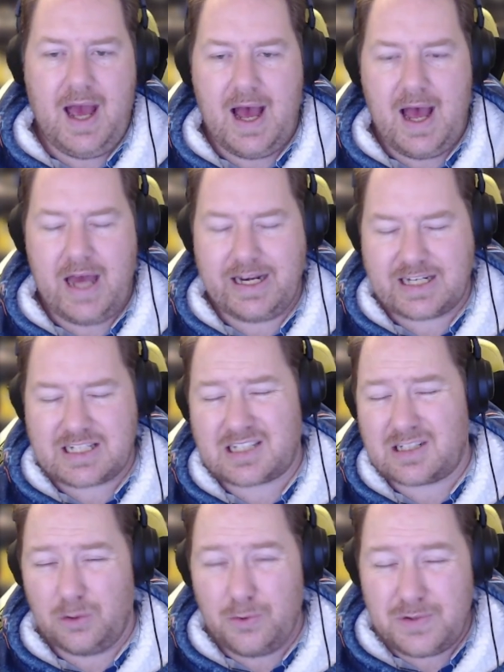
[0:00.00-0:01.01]
an
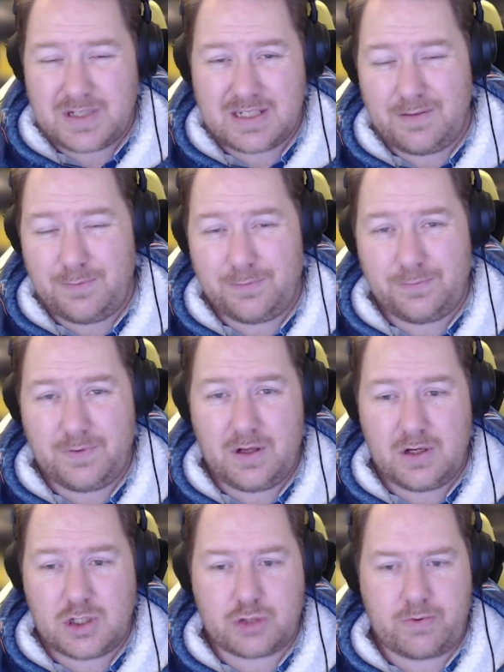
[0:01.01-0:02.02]
exclusive
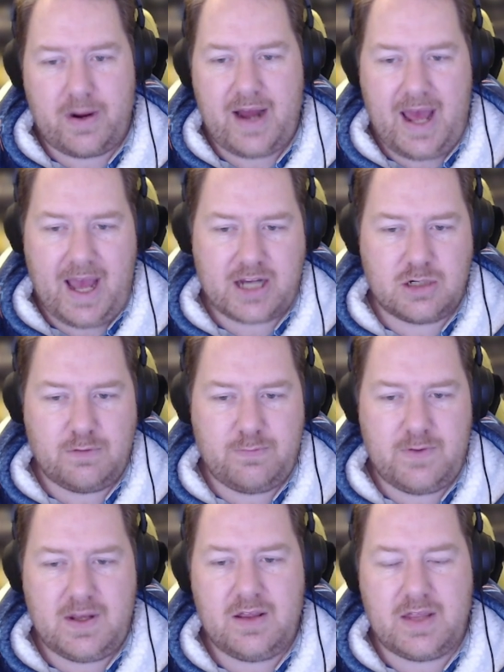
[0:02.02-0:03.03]
Shredder action
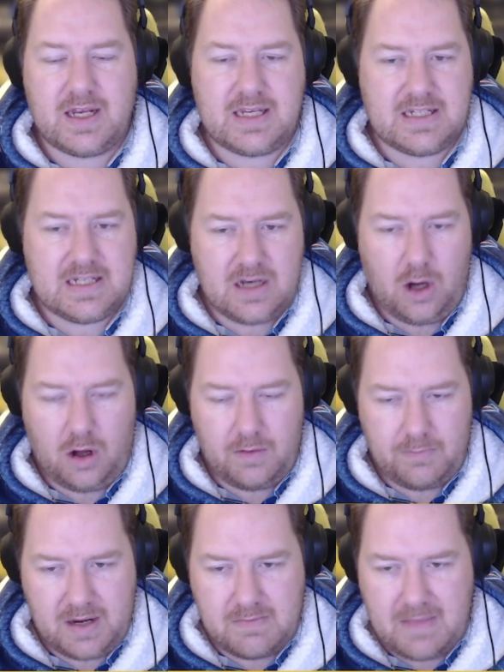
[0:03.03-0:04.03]
figure that is not
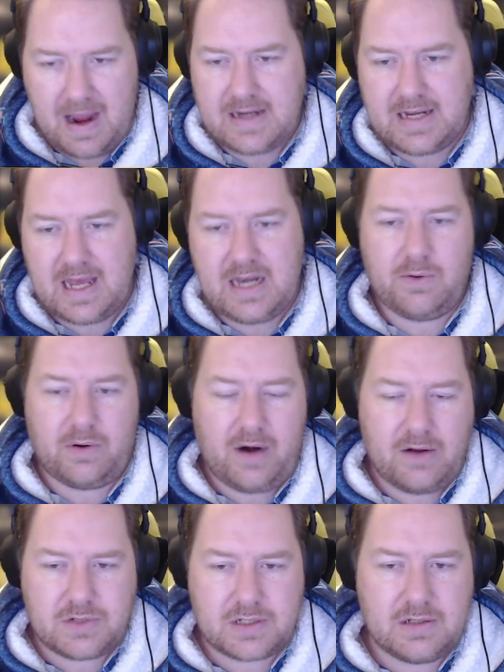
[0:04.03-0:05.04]
been made anywhere
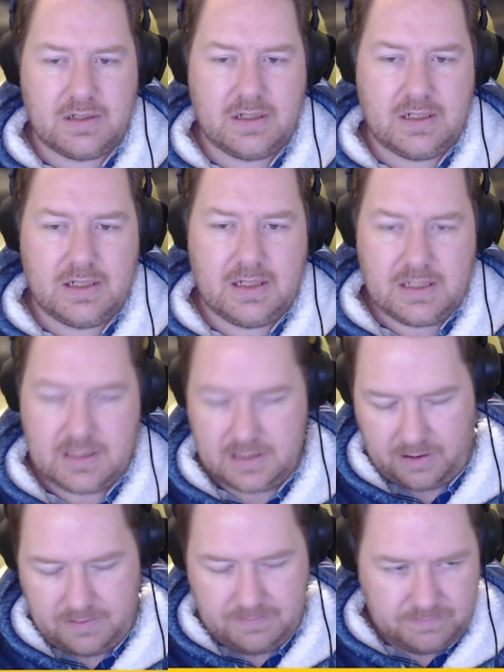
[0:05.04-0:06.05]
else.
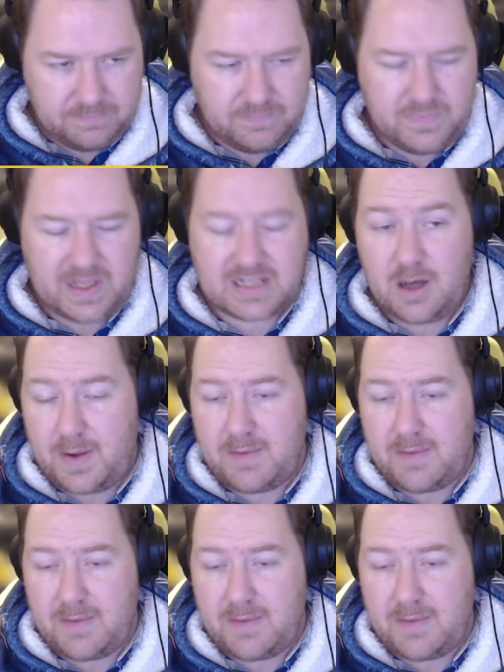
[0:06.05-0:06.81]
So it's not